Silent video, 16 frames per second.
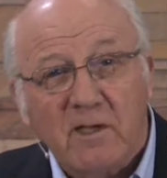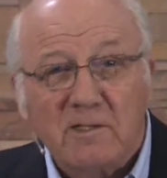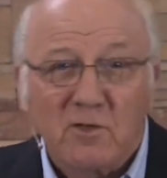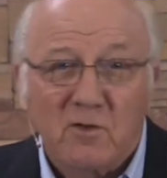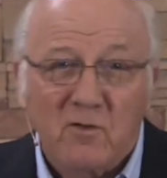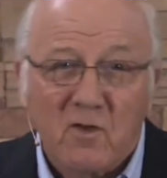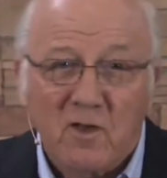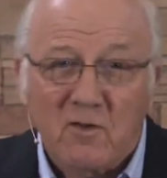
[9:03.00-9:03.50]

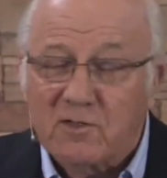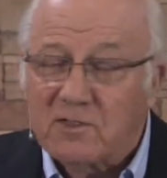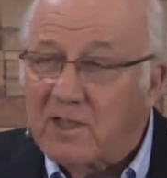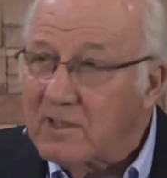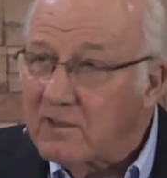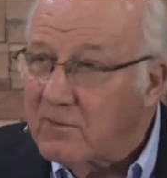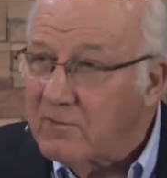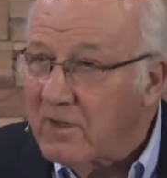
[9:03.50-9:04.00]
on the other
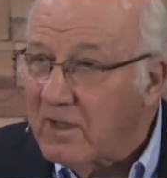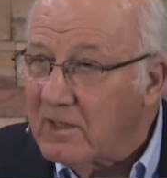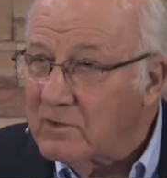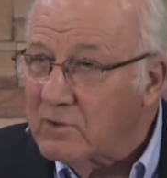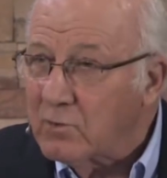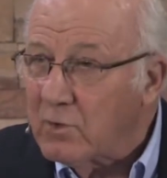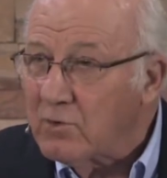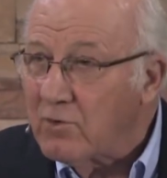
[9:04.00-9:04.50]
side of the
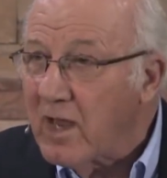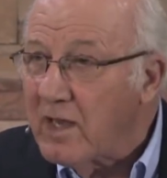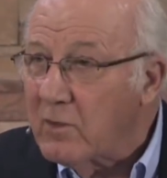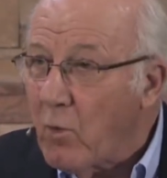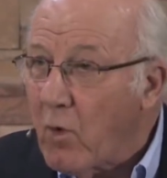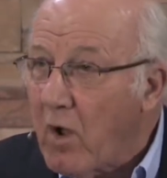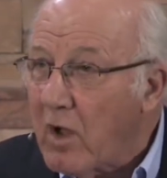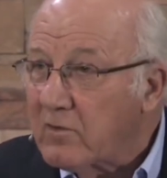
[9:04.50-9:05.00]
fence. We're trying to
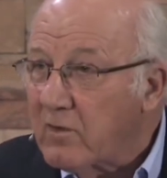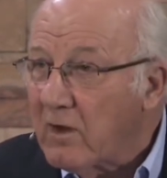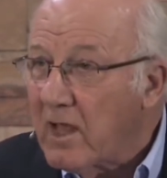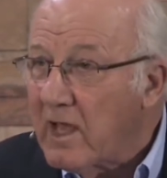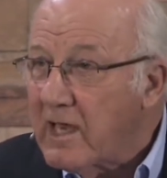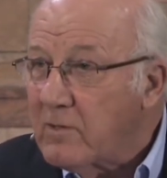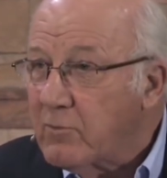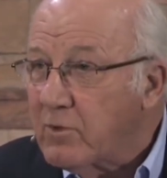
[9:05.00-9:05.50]
walk the
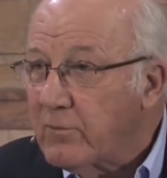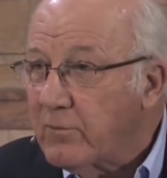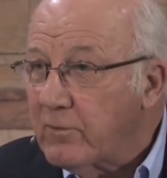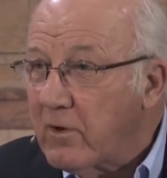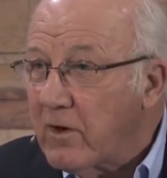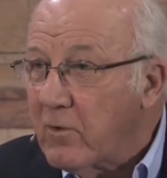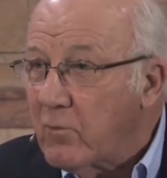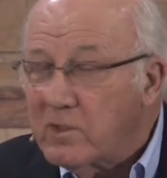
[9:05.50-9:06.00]
line with a
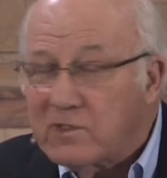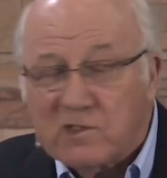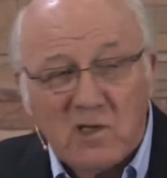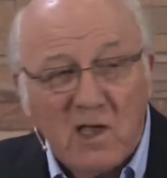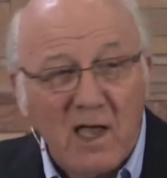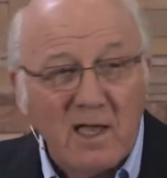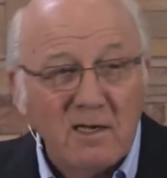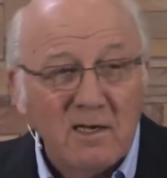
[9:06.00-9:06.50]
foot on one
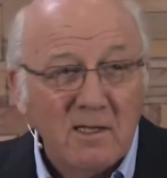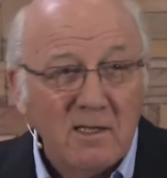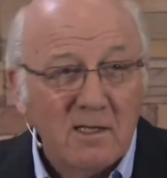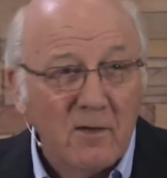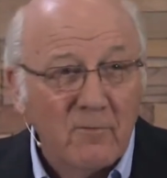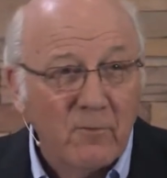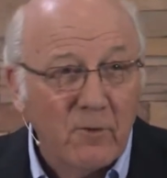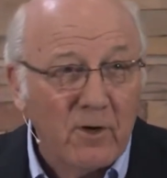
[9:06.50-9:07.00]
side,
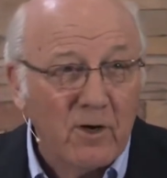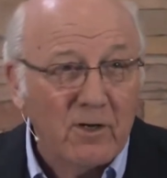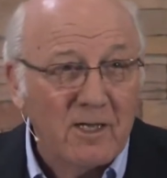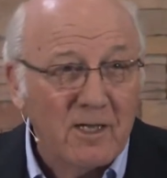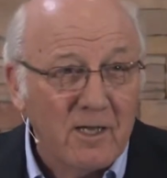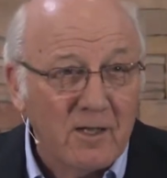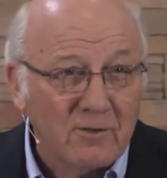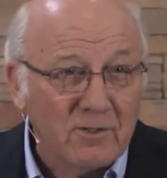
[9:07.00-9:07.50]
a foot on
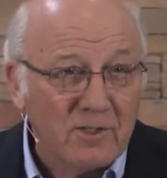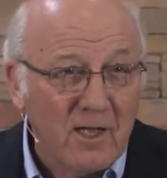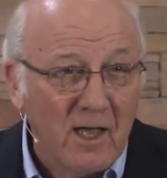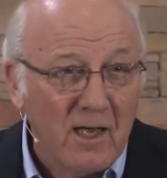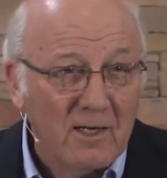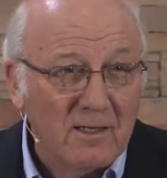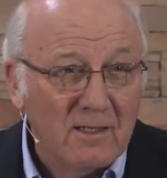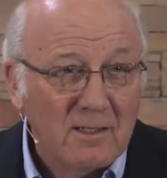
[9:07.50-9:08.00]
the other
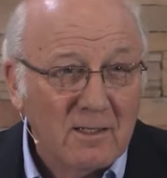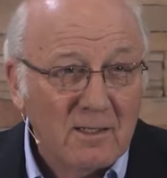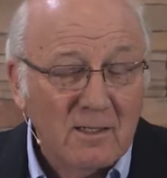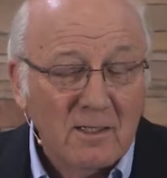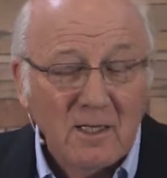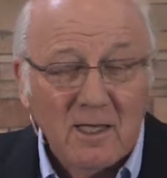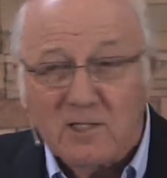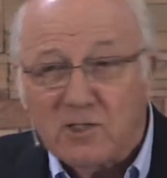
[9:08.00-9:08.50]
side.
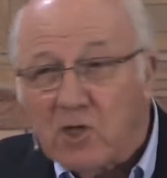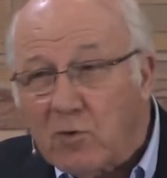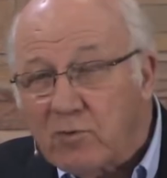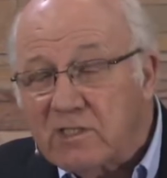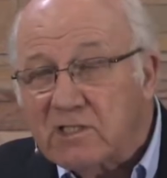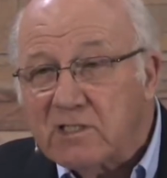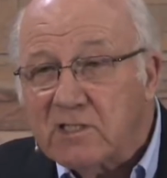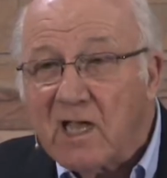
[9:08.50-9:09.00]
And so
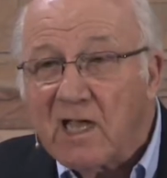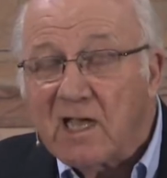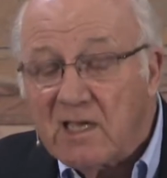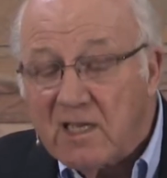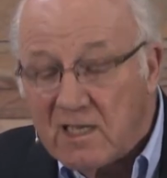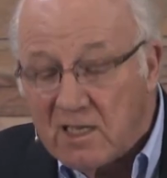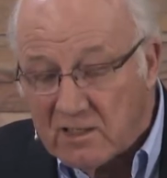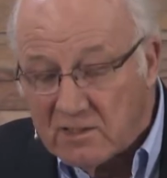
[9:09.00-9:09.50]
we
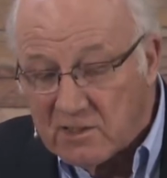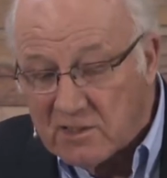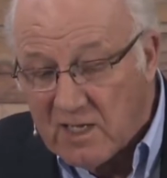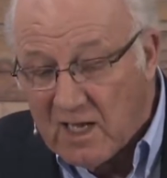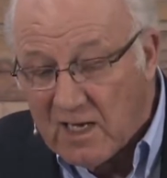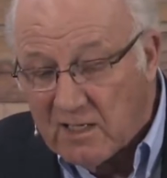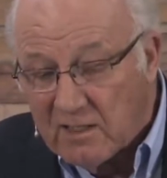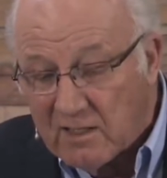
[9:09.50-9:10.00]
stay in a
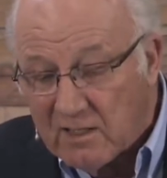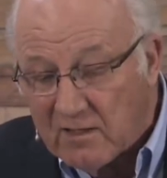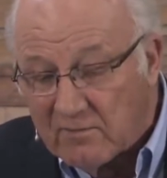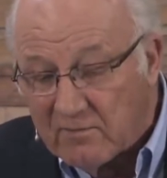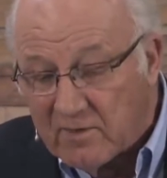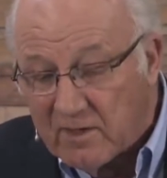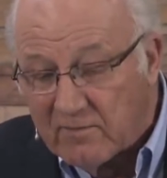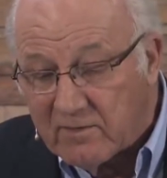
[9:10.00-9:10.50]
state
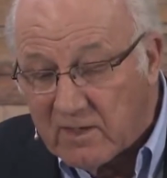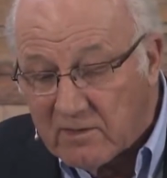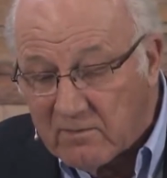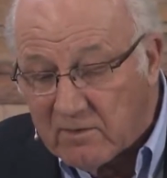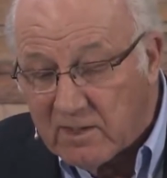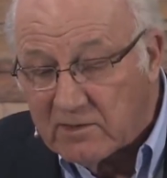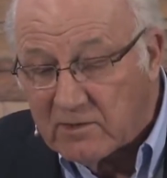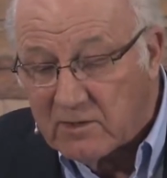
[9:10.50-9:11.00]
of, of
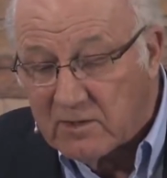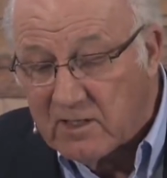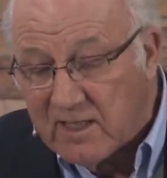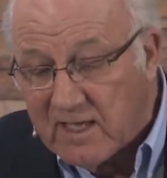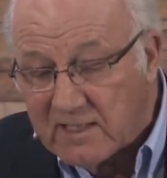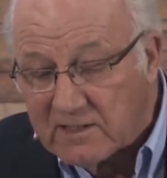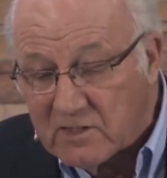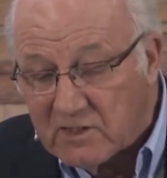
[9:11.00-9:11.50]
confliction in
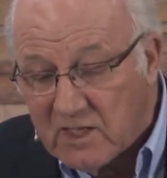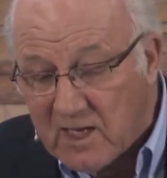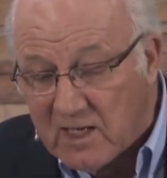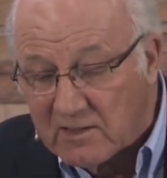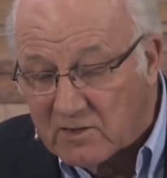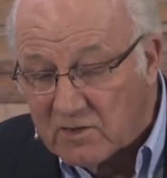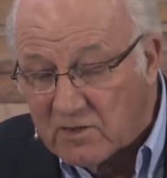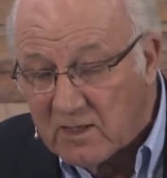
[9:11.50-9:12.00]
that
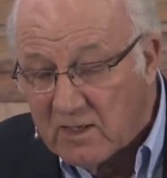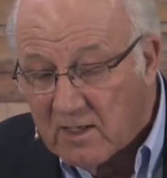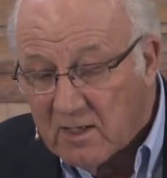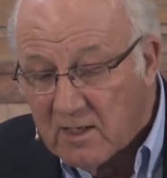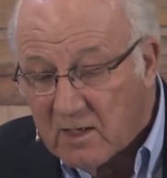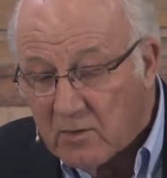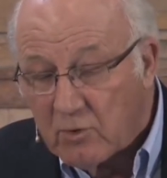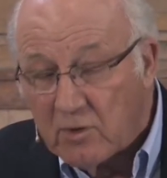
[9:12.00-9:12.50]
sense.
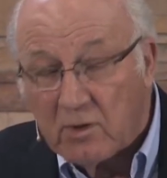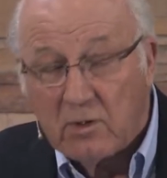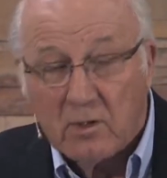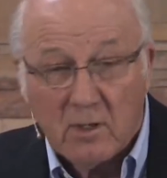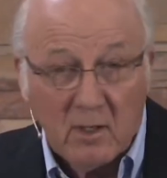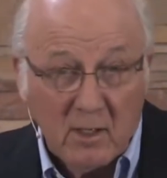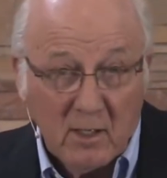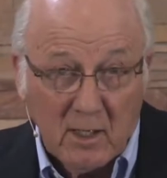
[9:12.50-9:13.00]
We're,
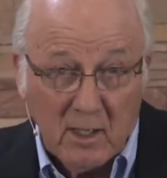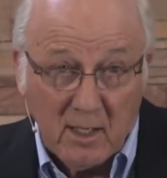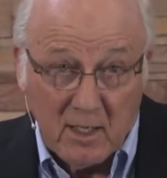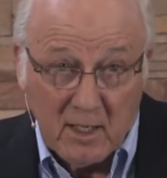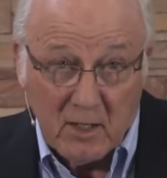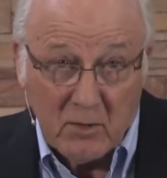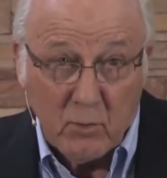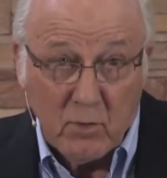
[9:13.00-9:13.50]
in
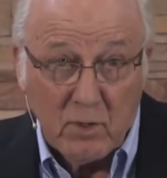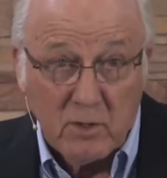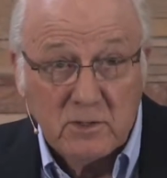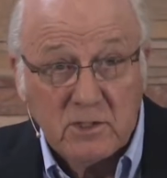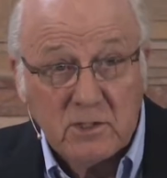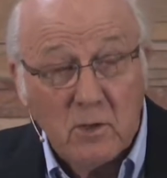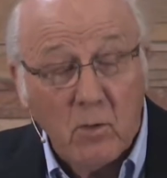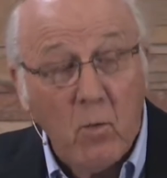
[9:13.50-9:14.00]
other words,
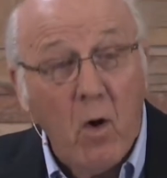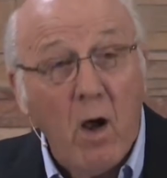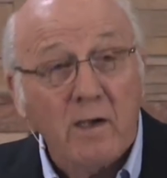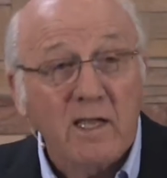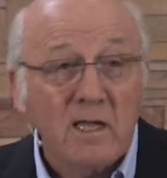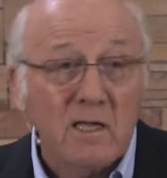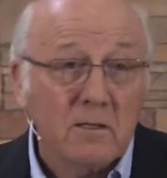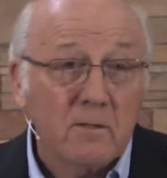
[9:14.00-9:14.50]
still
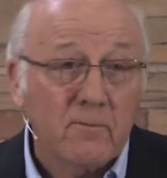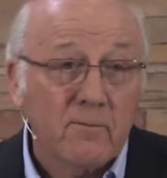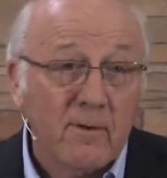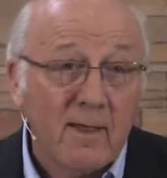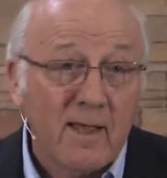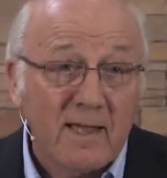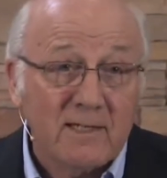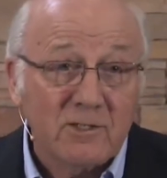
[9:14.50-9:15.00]
walking in the
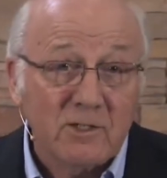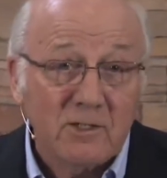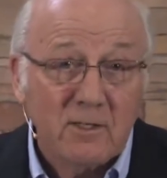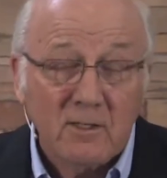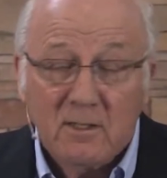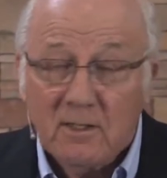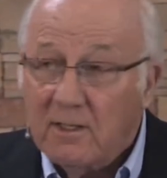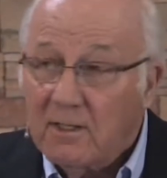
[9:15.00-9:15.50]
flesh,
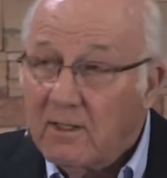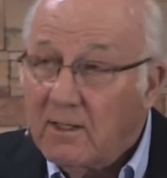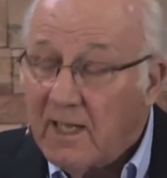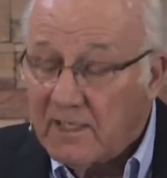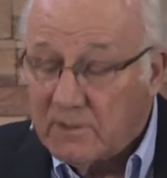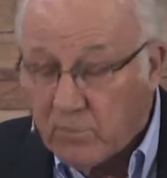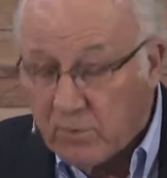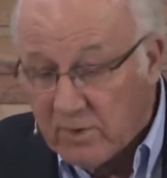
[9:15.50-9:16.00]

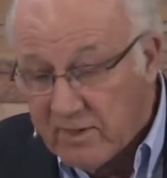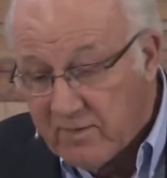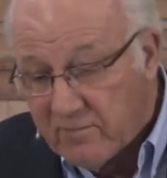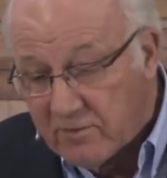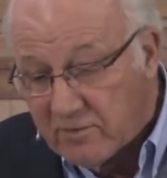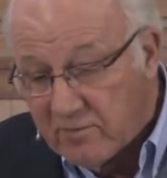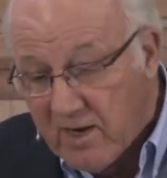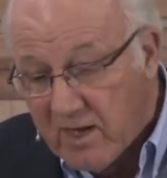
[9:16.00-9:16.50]
as
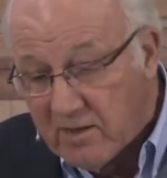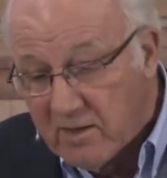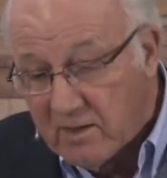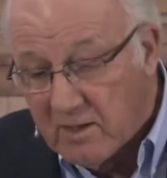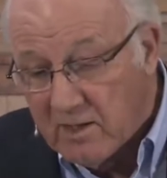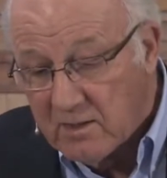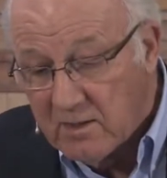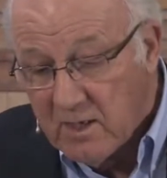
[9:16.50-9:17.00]
believers rather
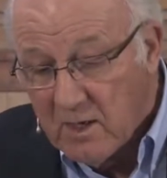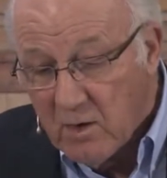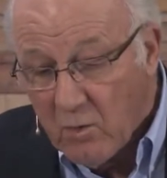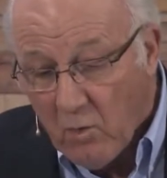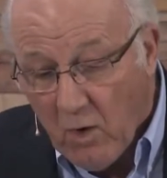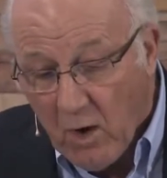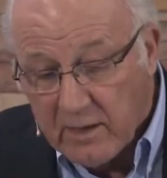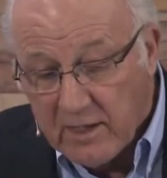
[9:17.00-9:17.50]
than
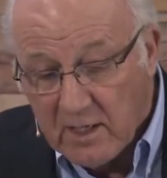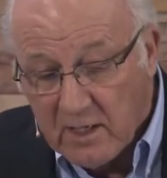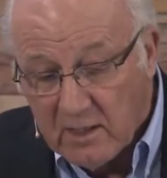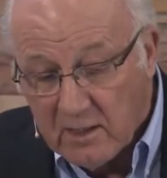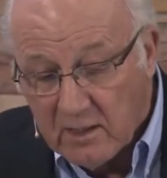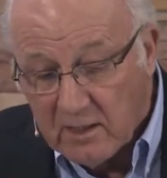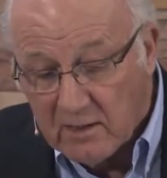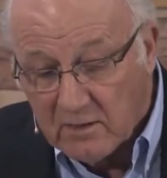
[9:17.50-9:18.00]

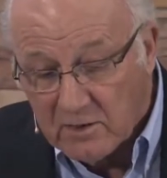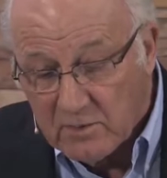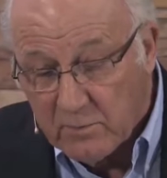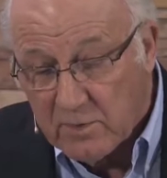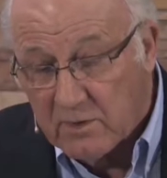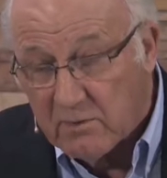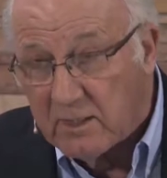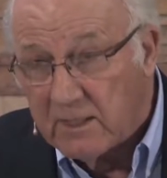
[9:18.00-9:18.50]
walking in the
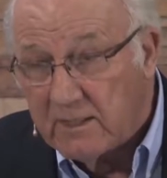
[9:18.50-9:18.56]
Spirit.